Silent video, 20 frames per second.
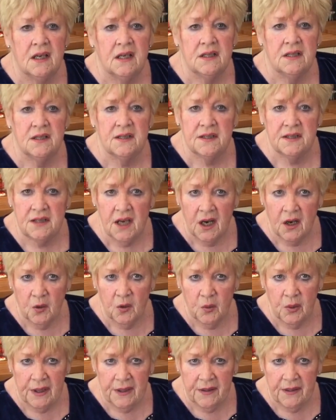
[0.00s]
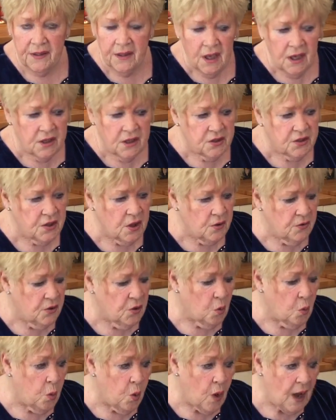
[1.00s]
to start with, so
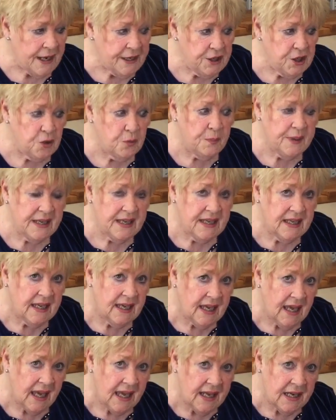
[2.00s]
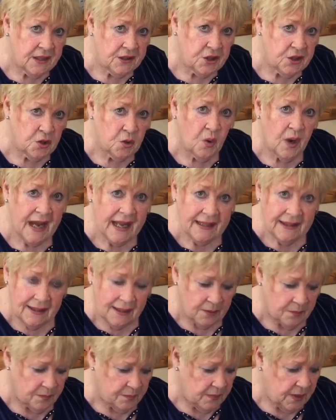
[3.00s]
that when you begin to add
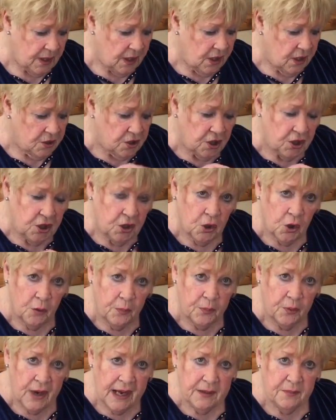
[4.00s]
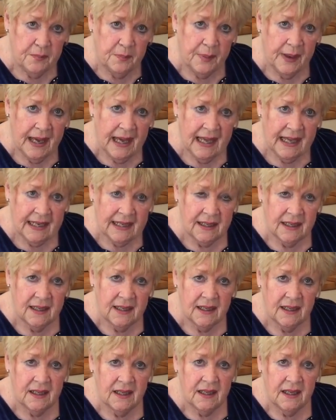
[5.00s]
them to your bread pan,
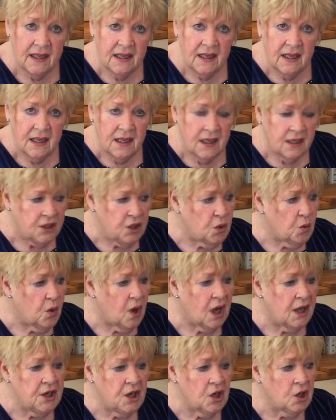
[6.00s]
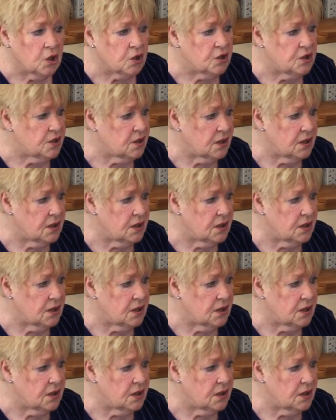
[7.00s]
you are not